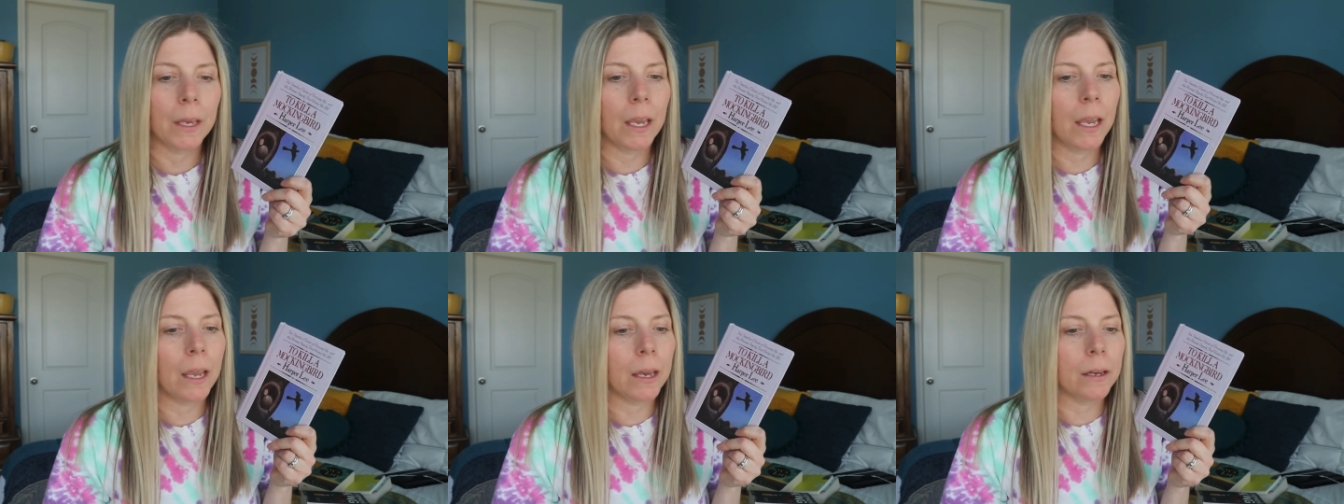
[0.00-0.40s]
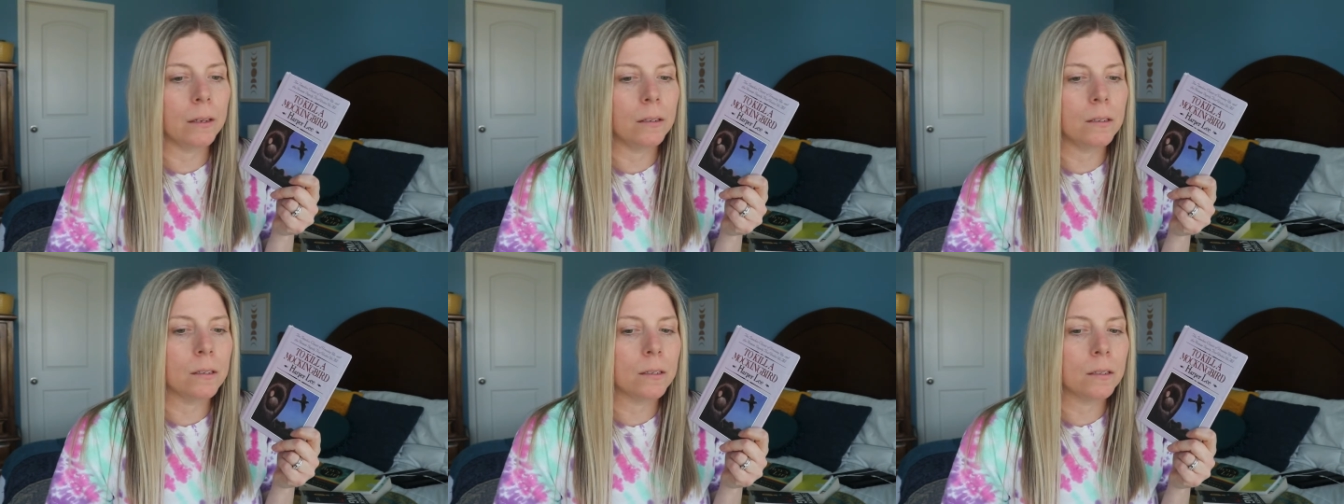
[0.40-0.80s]

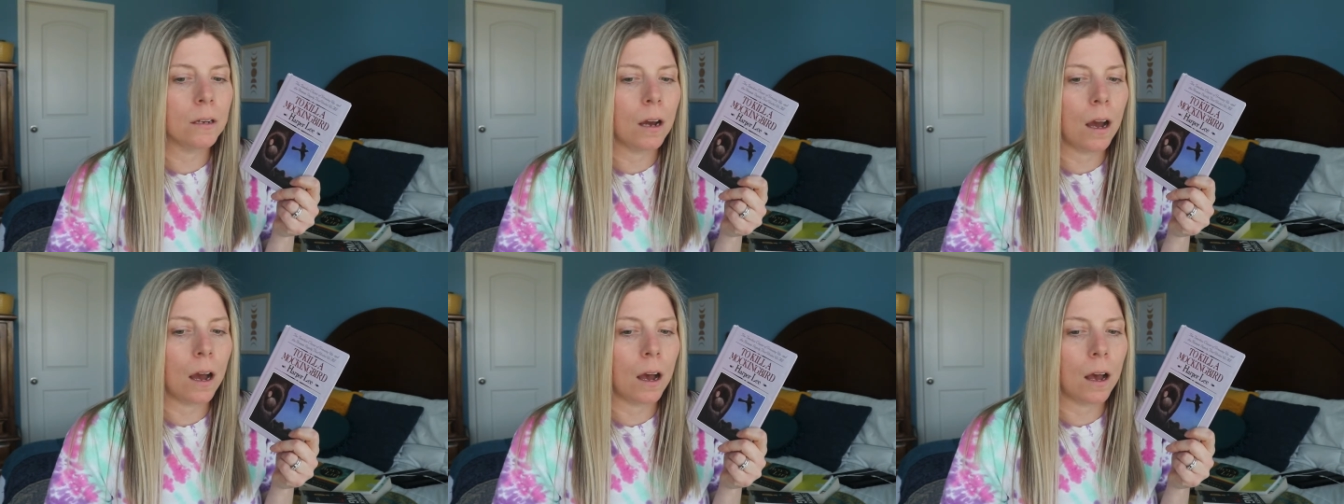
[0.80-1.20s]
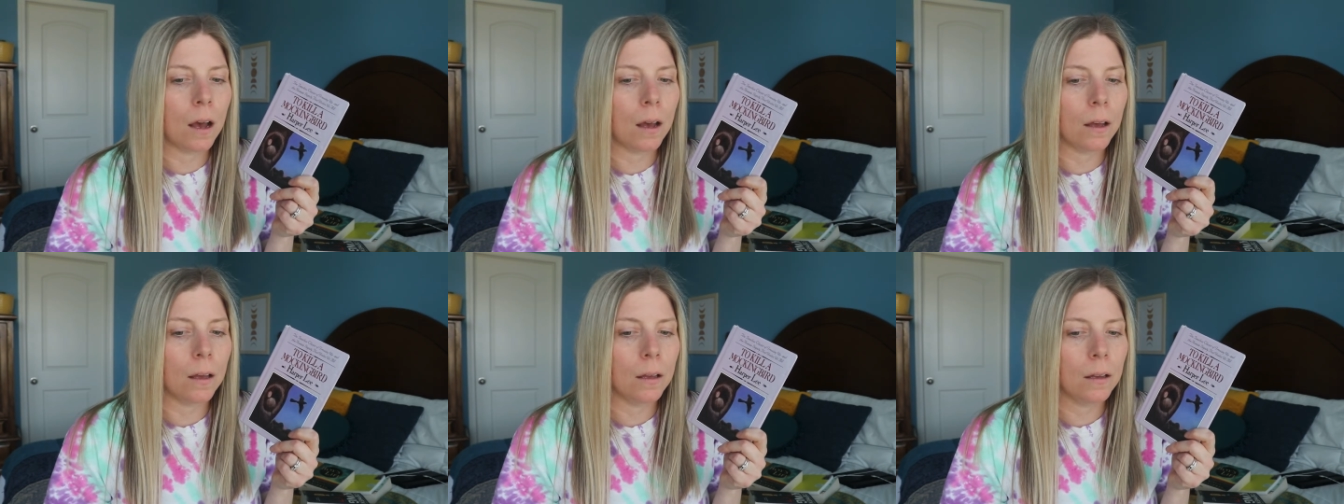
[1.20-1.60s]
And
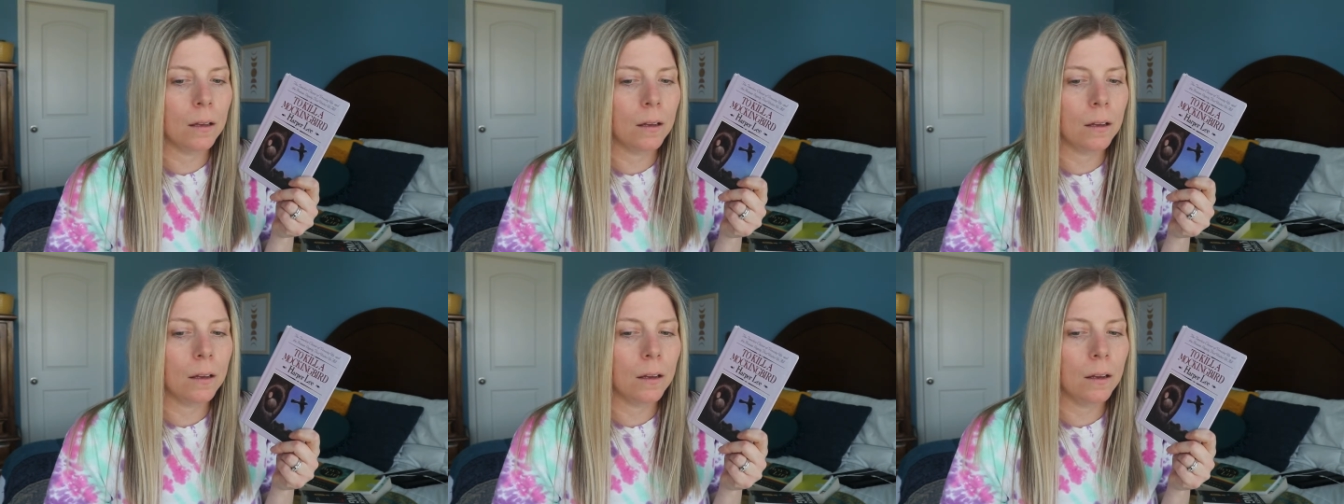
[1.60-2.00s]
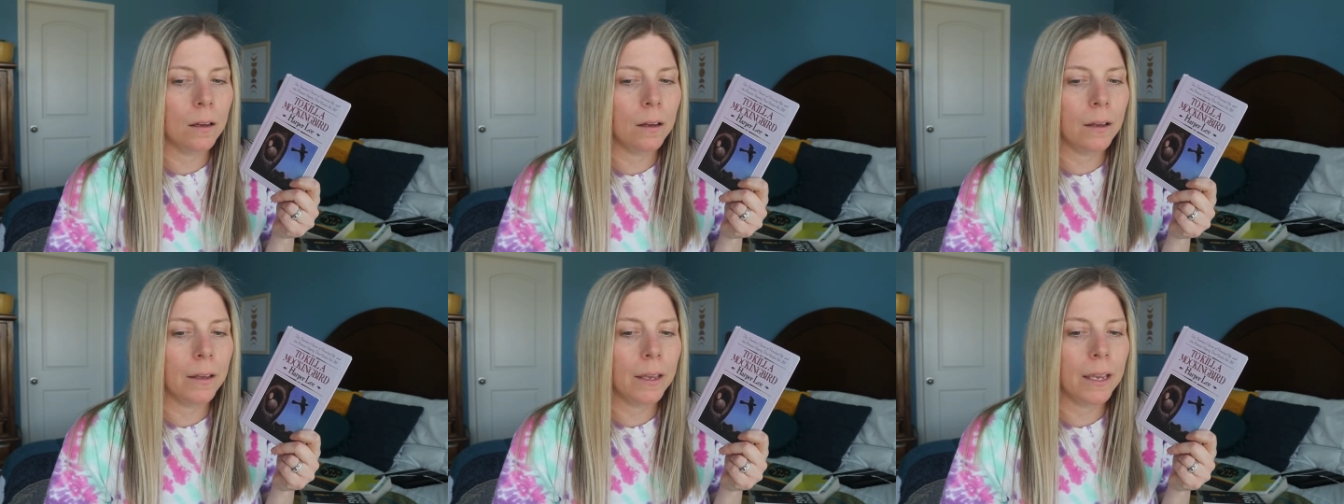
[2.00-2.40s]
uh,
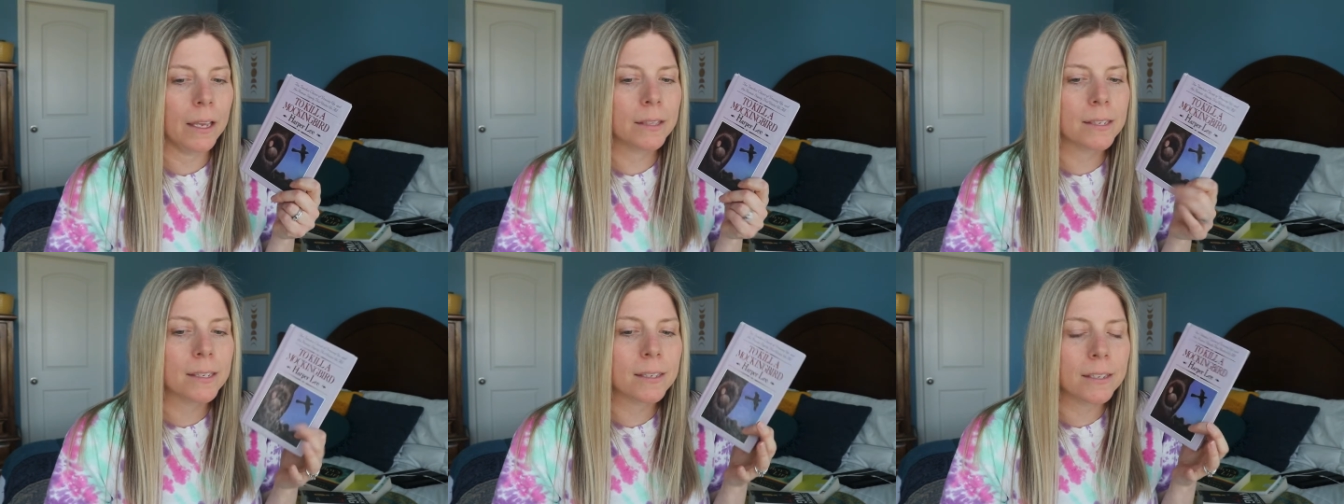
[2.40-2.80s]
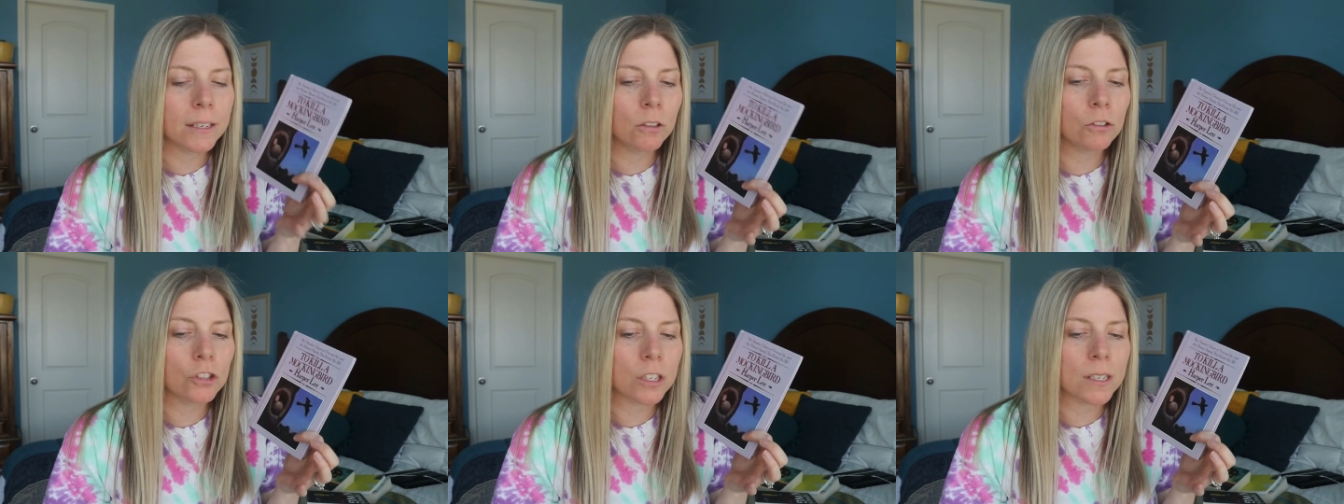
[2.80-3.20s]
it's
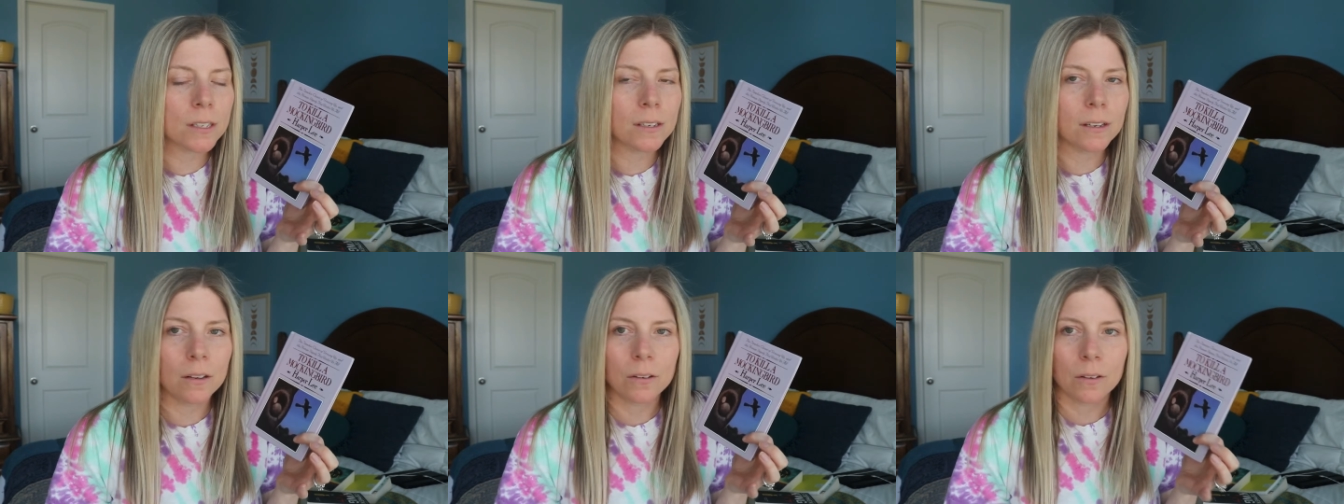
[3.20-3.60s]
still just